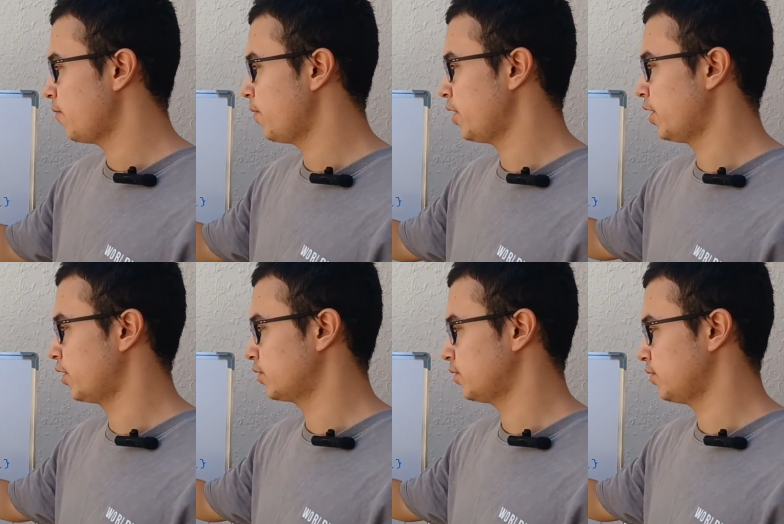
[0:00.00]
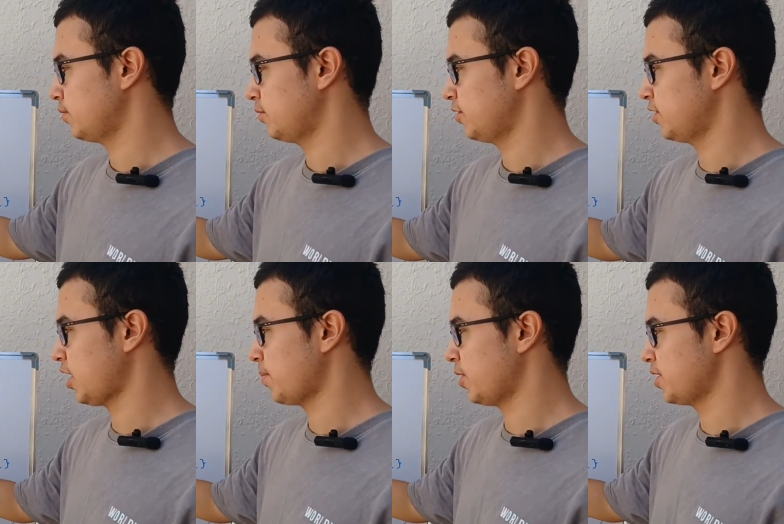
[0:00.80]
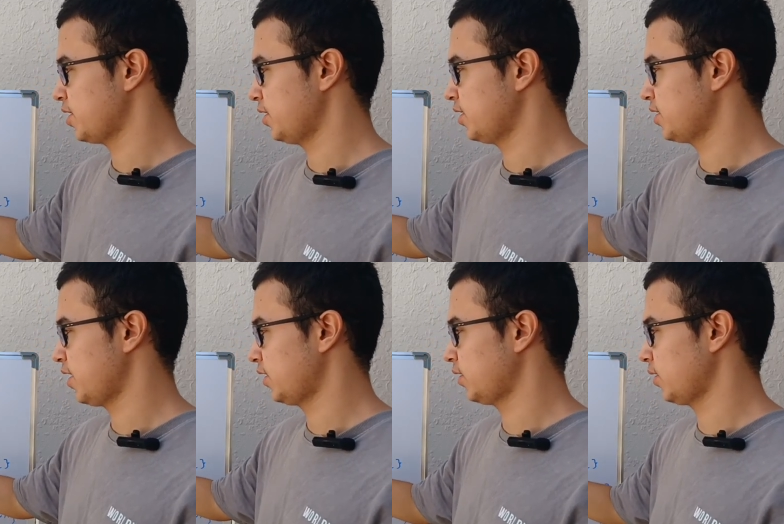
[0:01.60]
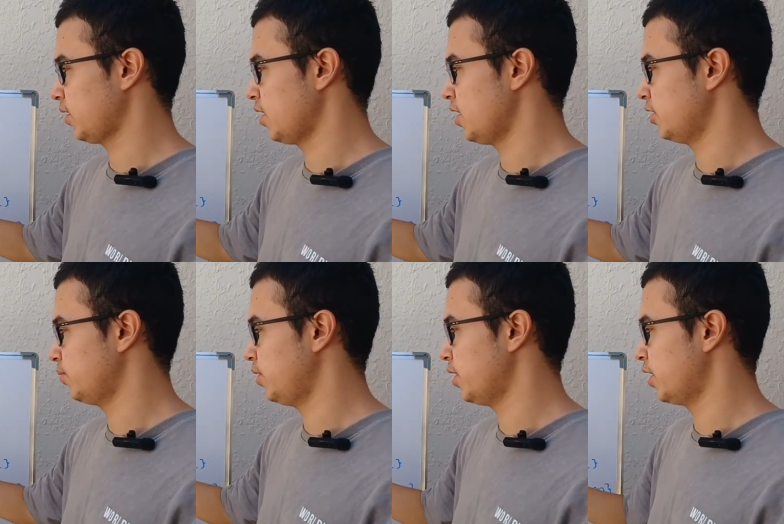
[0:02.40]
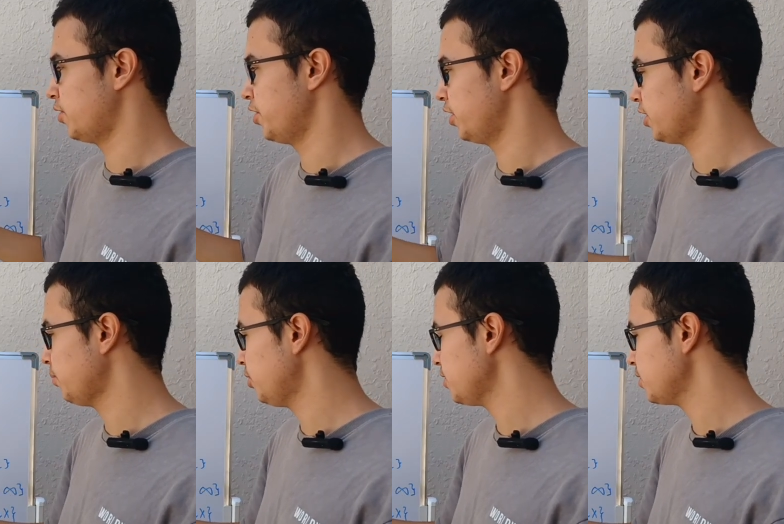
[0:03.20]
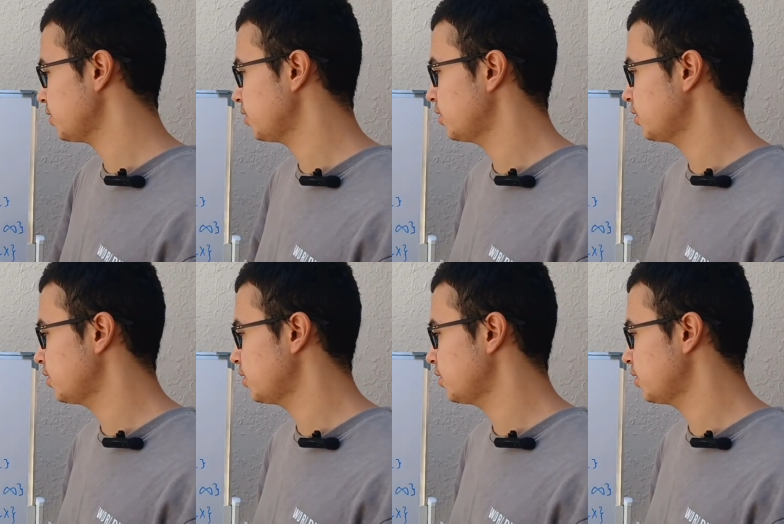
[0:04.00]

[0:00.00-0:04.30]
where the numbers in the set A and B are real numbers,